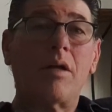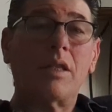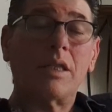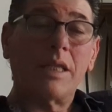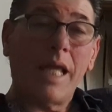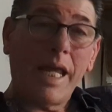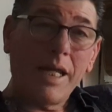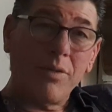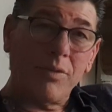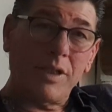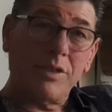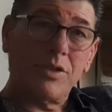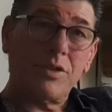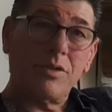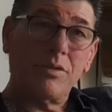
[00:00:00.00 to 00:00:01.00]

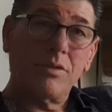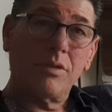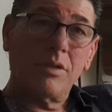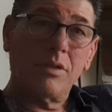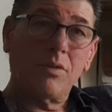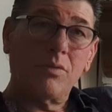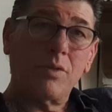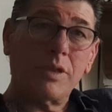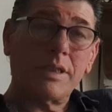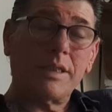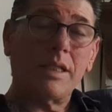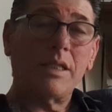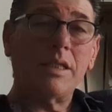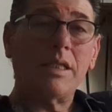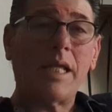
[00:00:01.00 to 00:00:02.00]
language. What's
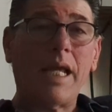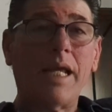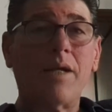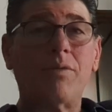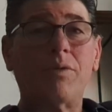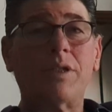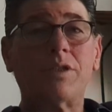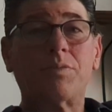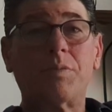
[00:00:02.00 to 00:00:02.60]
the language?